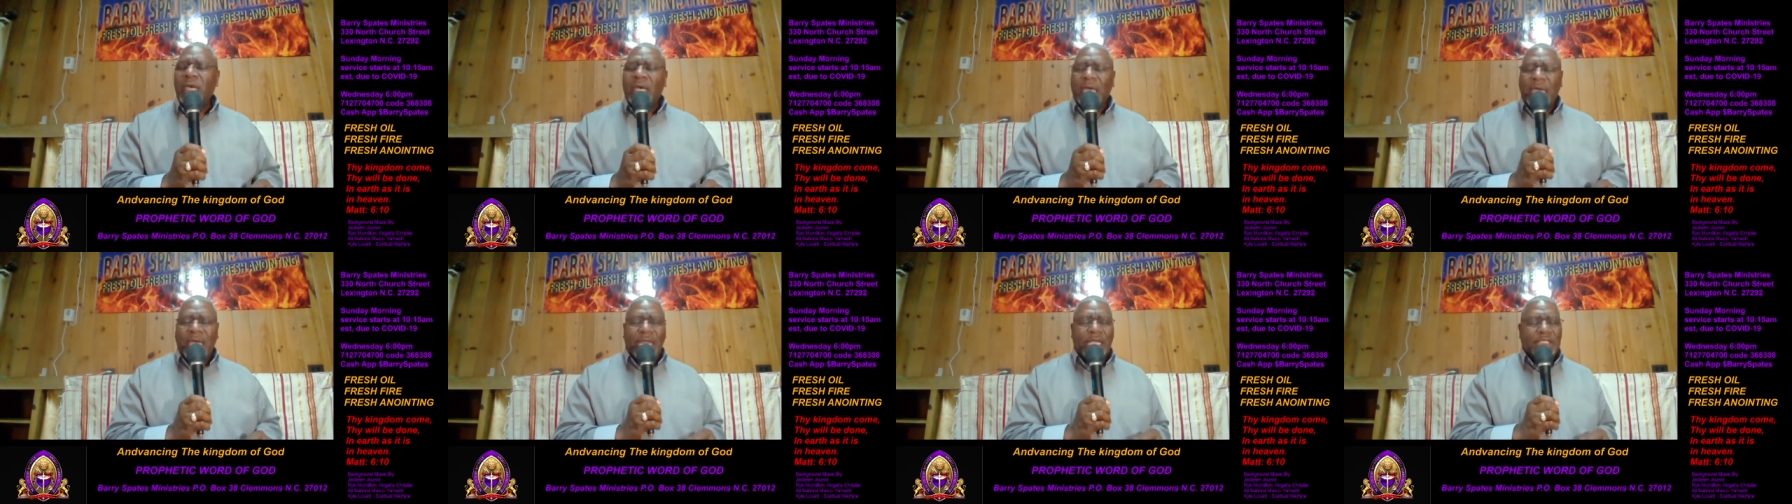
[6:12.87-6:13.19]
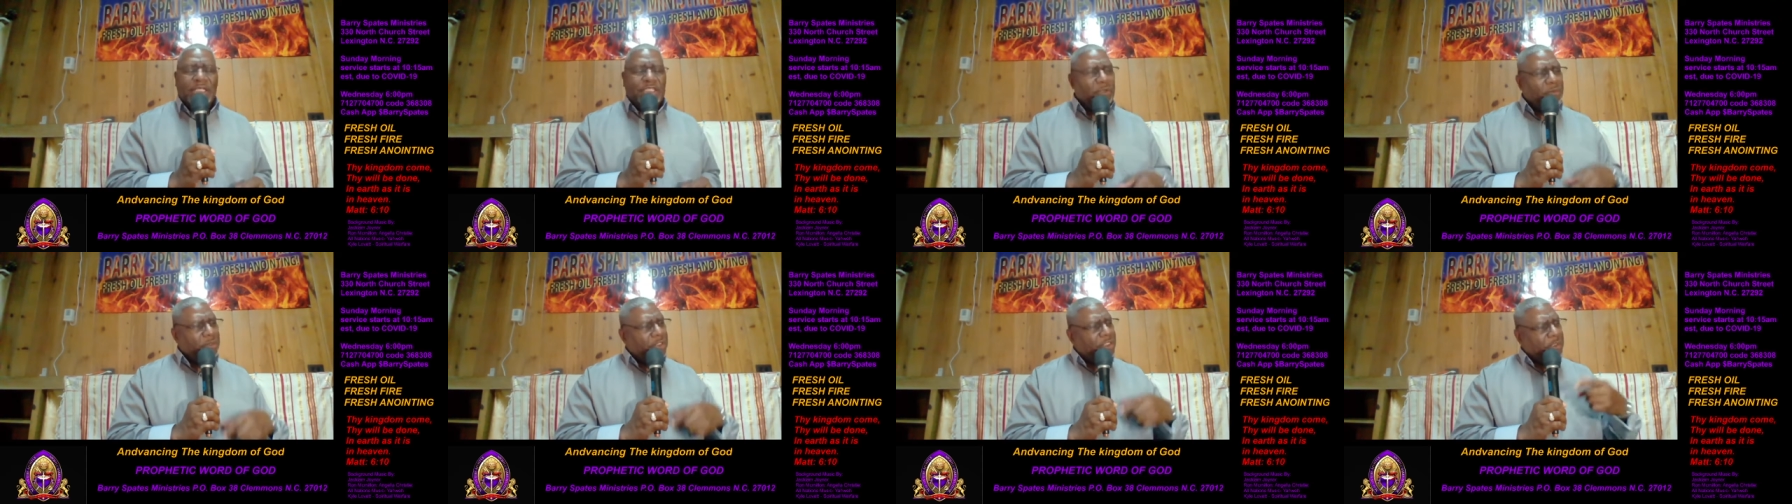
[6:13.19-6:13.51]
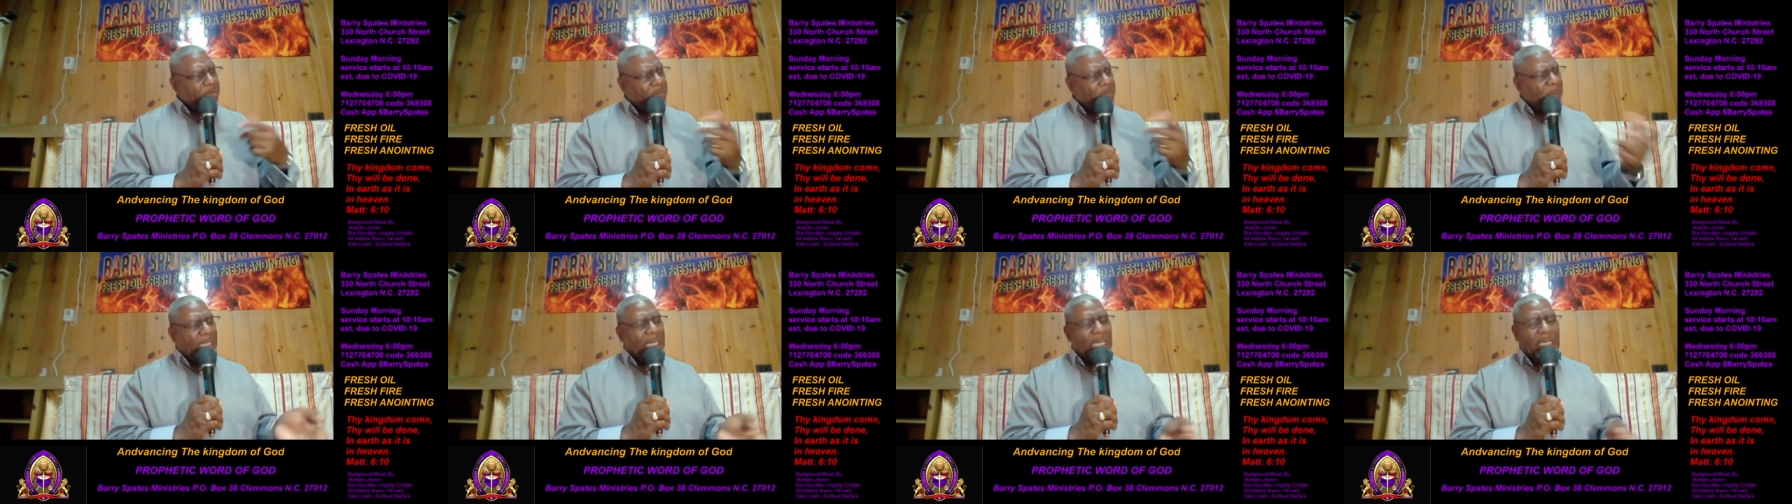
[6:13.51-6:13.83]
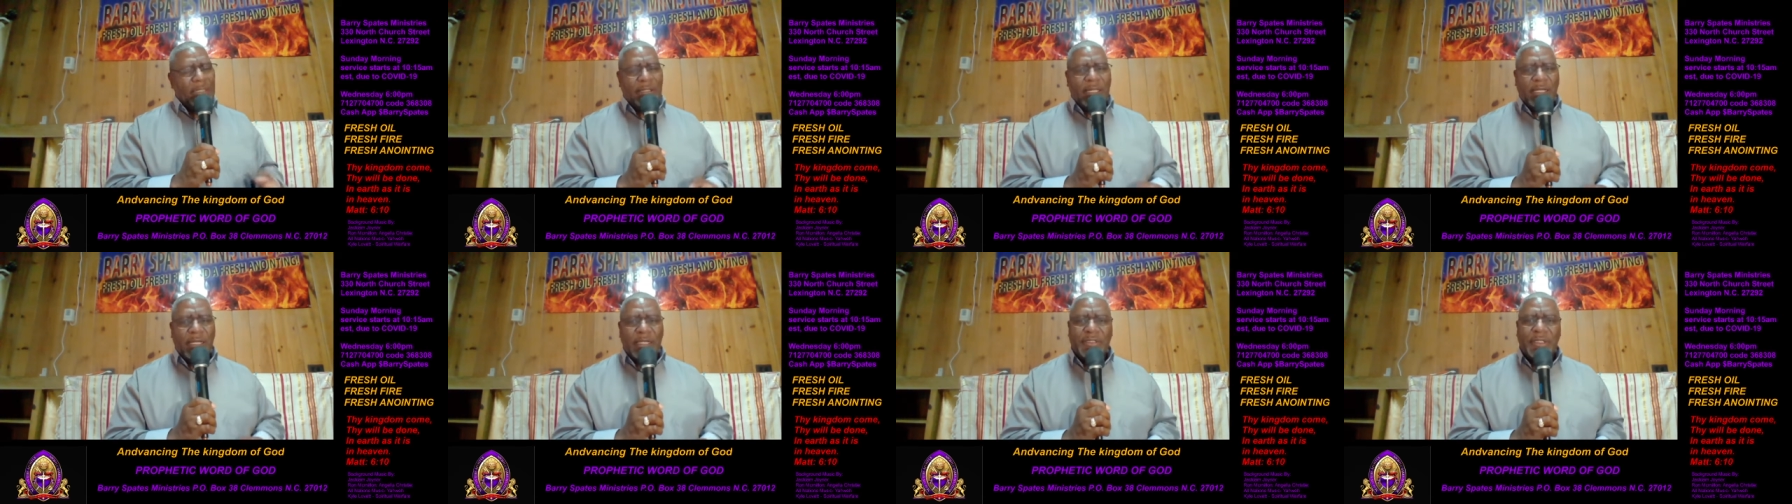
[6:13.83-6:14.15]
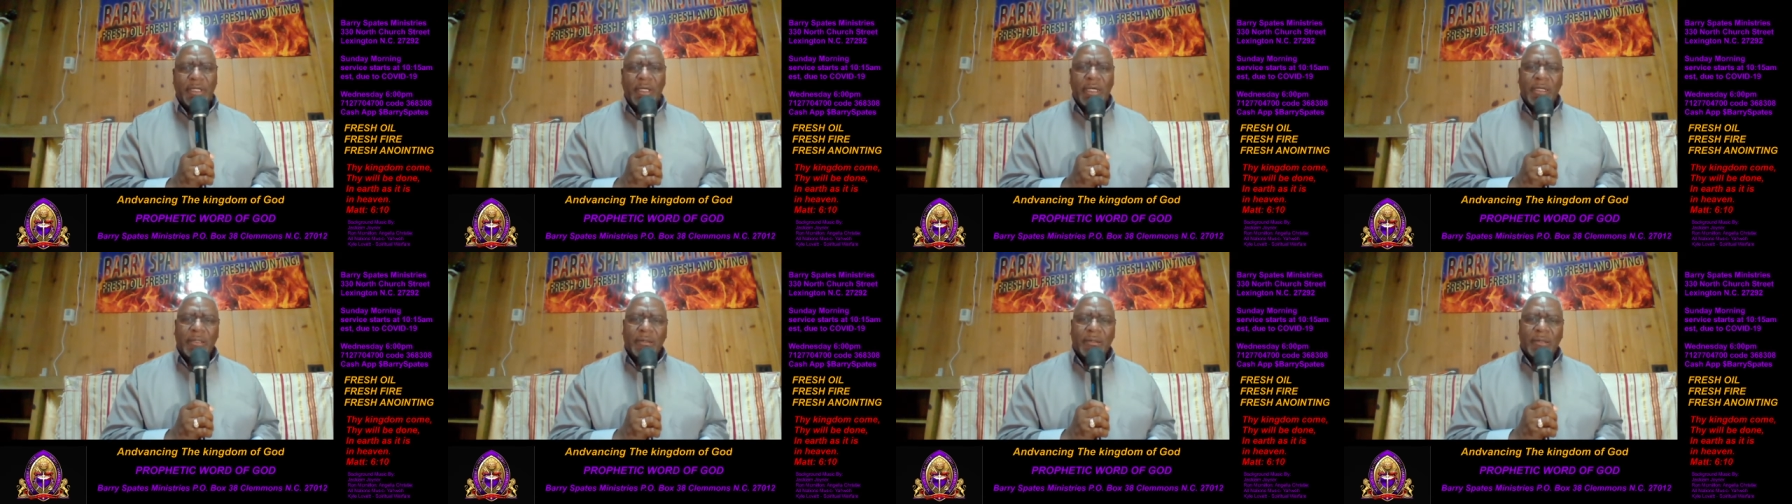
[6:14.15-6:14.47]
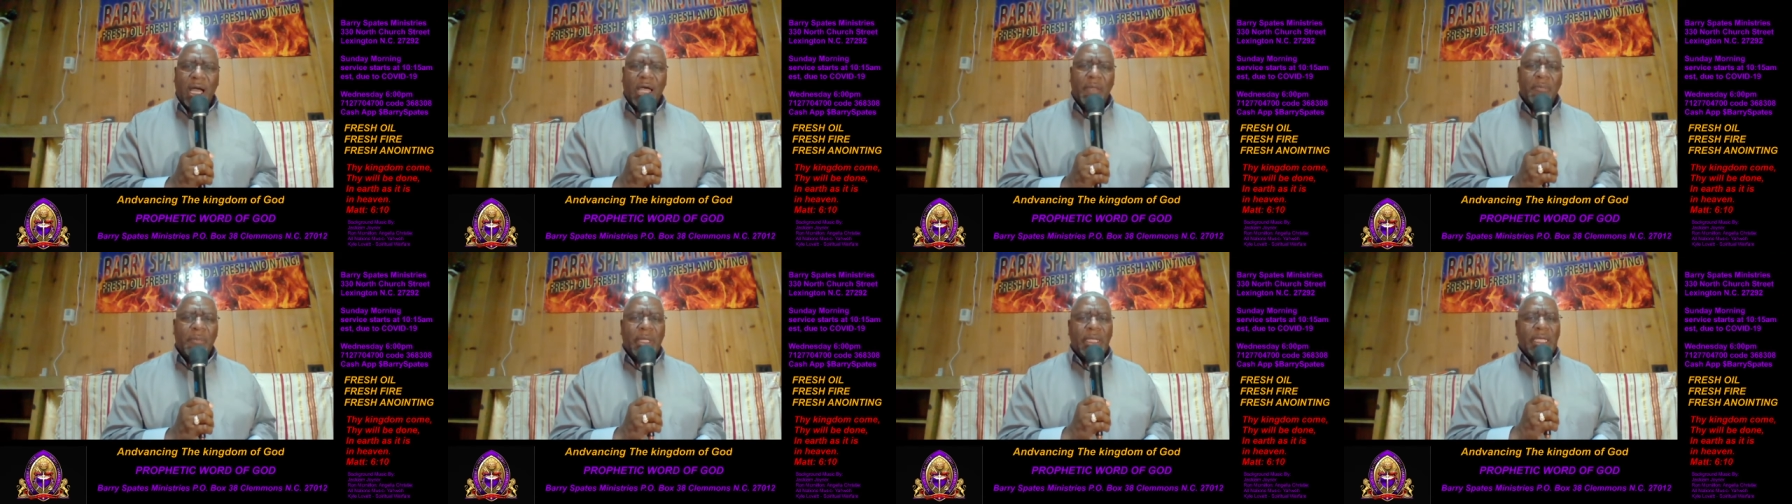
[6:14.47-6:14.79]
And as she was speaking this,
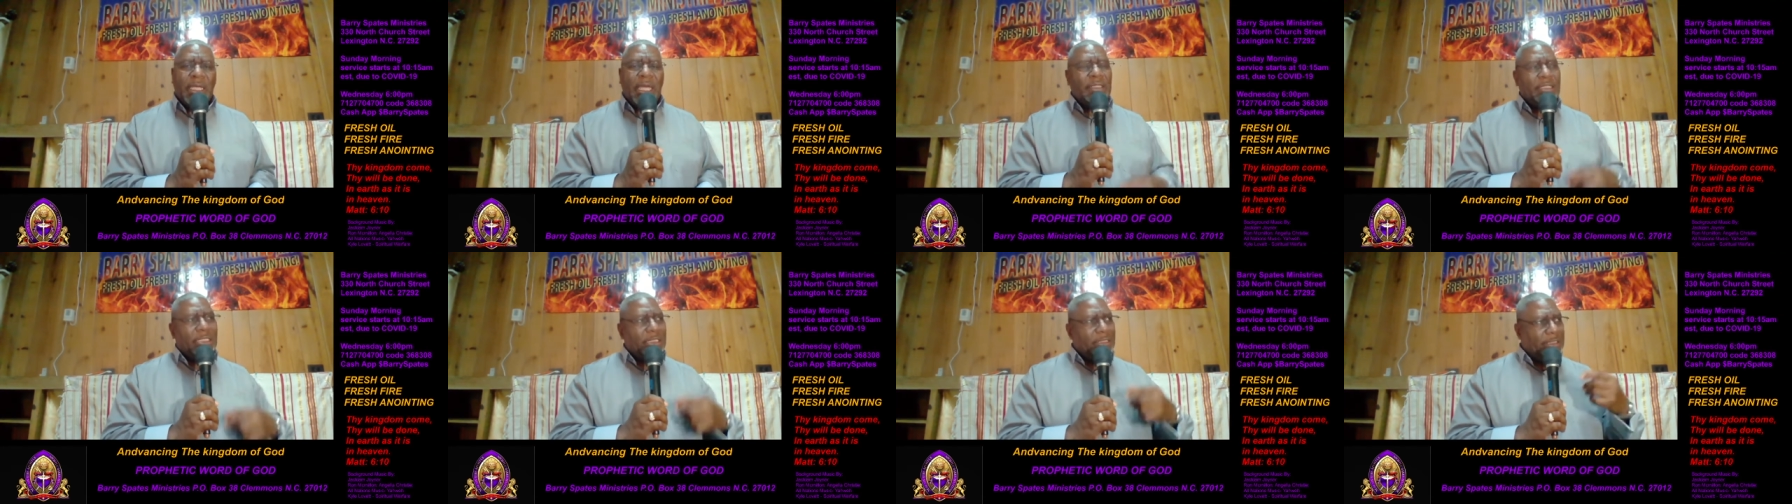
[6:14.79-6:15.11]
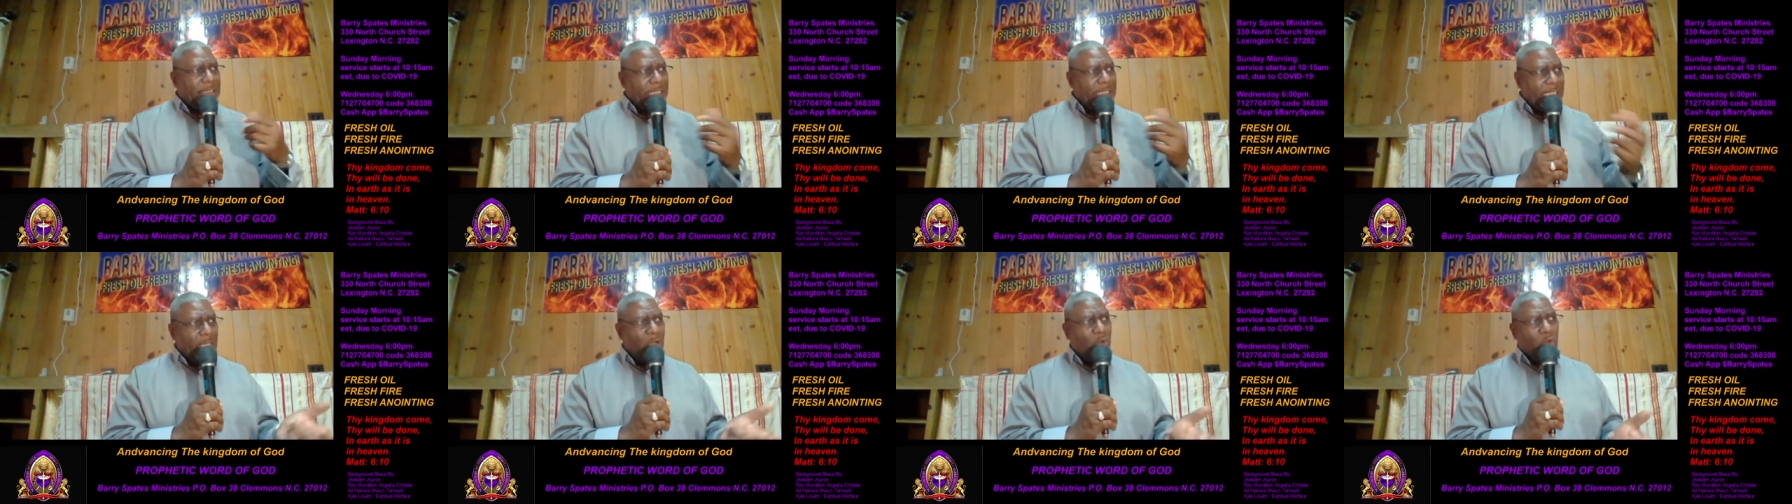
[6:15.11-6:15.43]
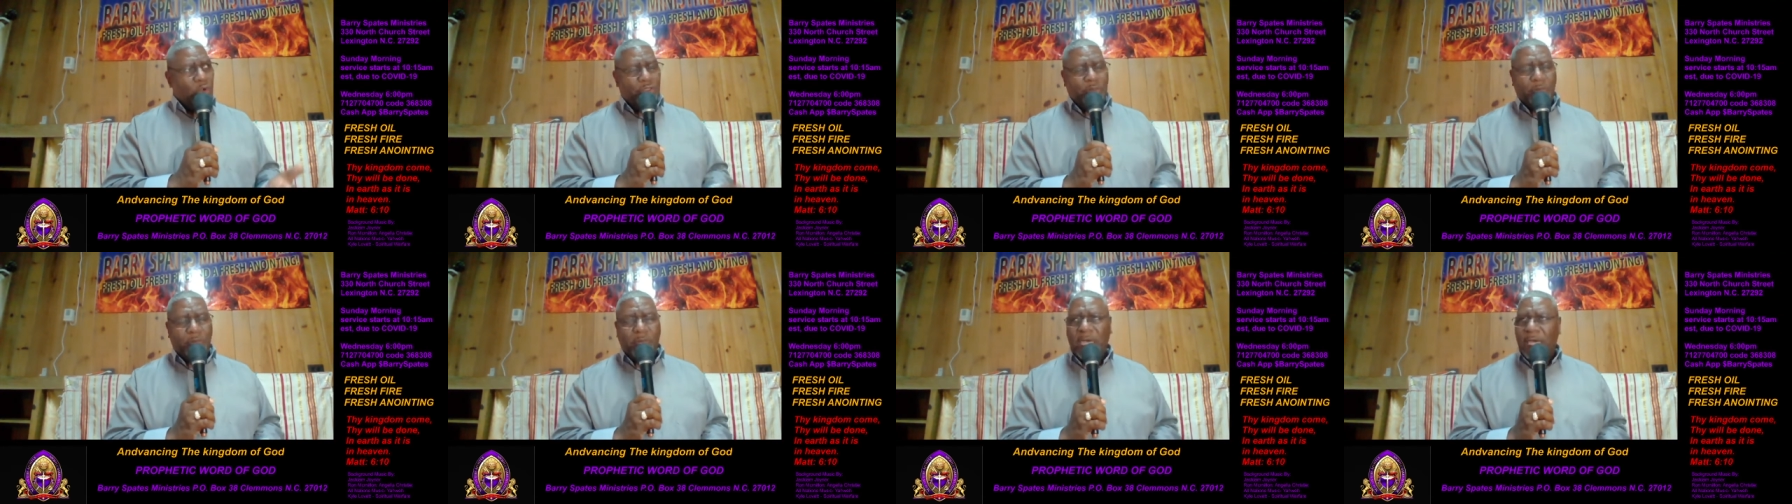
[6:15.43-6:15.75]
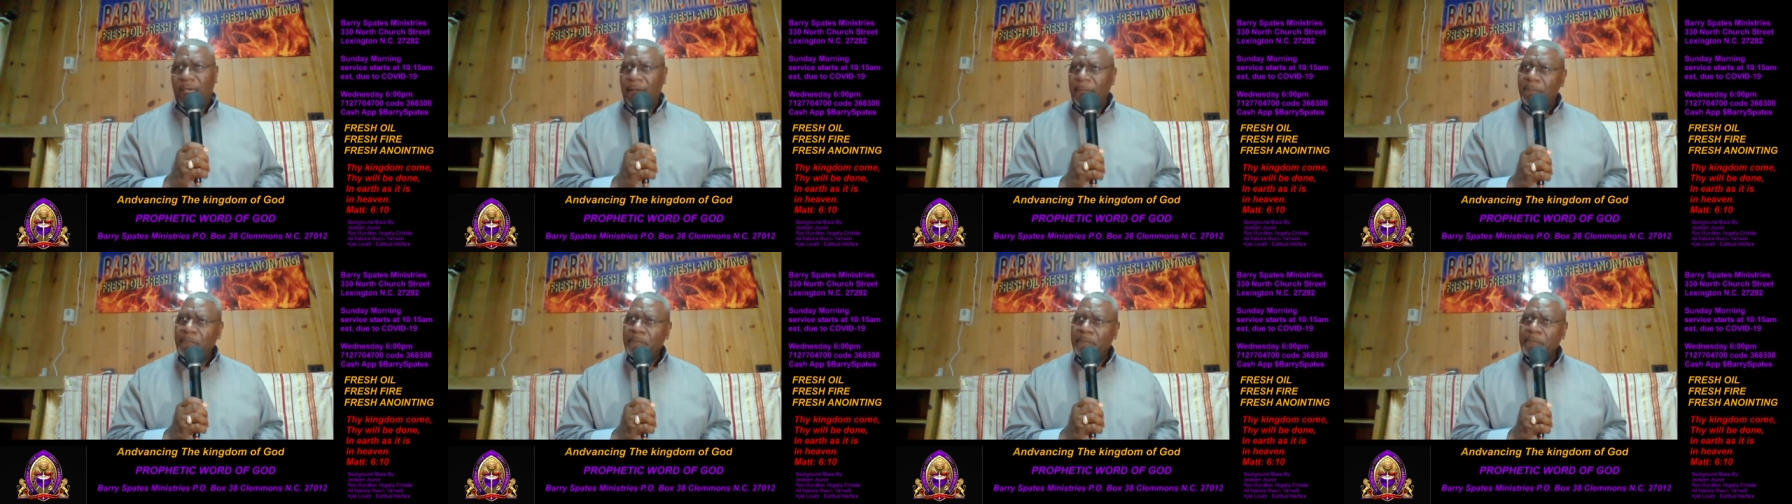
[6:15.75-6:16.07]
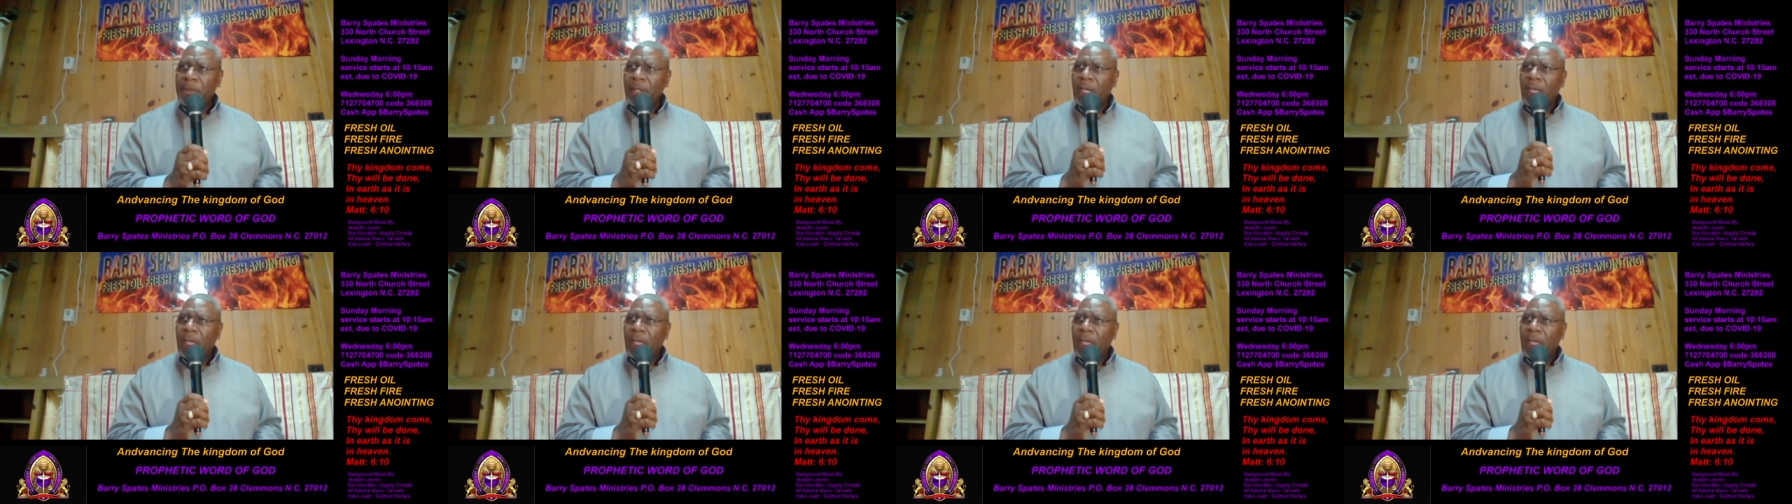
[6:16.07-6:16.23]
God began to deal with me